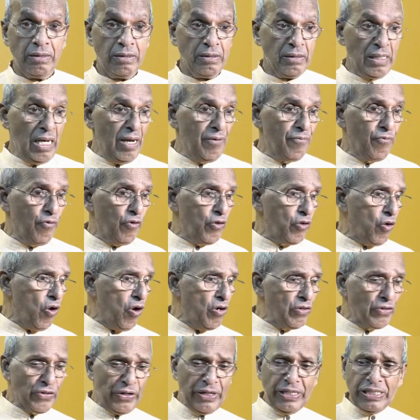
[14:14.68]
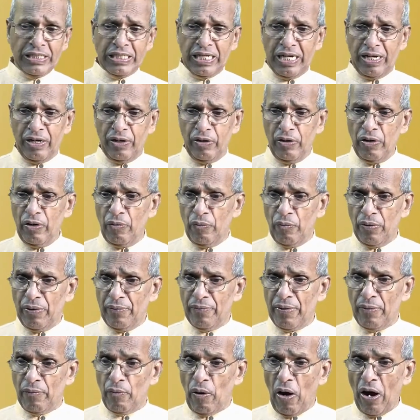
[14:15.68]
Yeah, for all reason, we
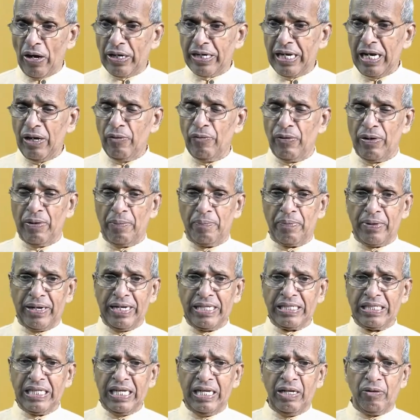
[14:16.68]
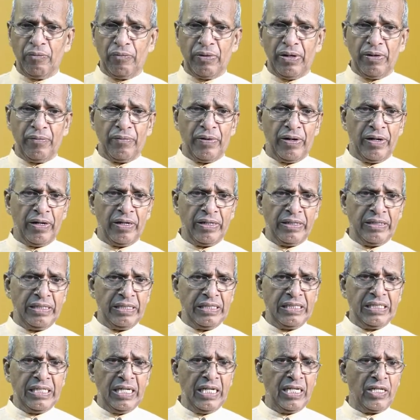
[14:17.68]
were walking, we were breathing, we were
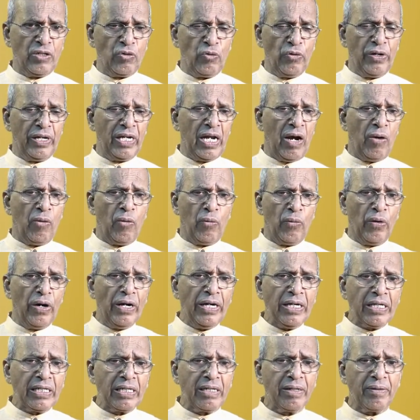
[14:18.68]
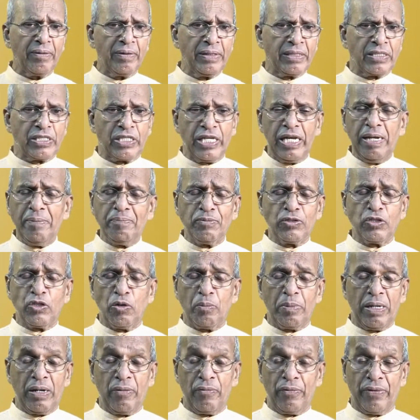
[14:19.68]
eating, doing our work. It seems to
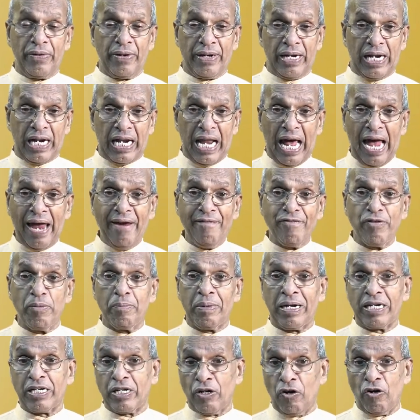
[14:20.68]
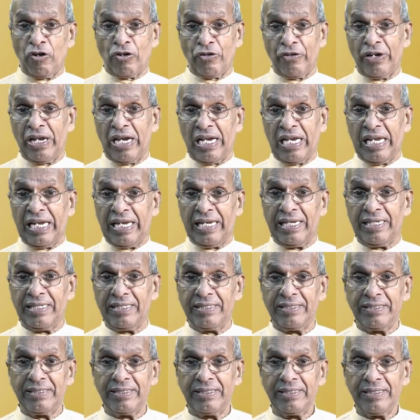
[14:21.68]
be we were alive, but not really.
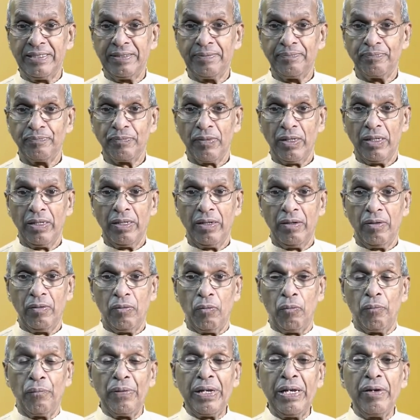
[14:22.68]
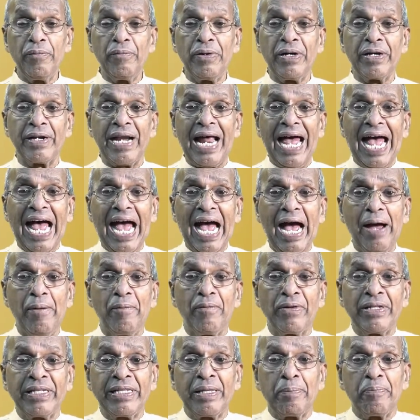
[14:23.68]
We were,
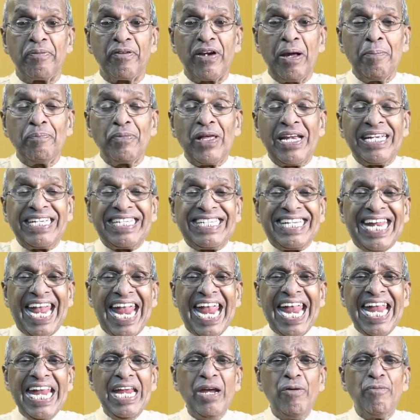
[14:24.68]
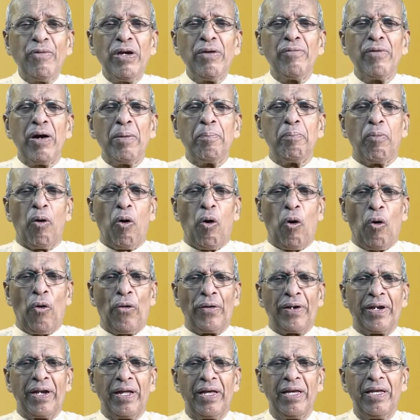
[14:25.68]
when the, from the day we were
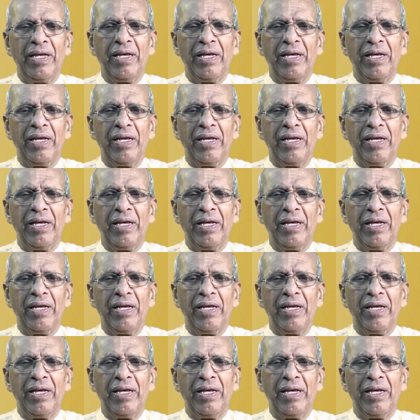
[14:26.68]
born,